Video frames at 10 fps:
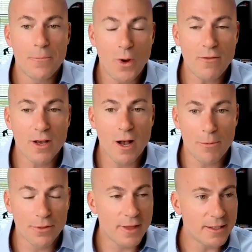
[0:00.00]
we have a
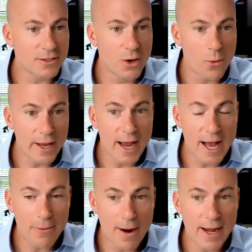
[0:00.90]
couple things going
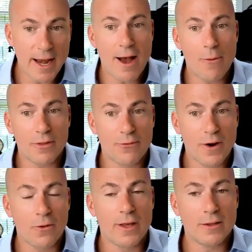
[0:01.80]
on right now with
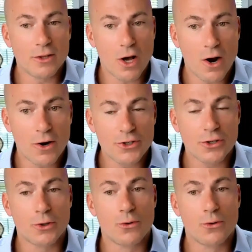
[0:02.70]
fairly large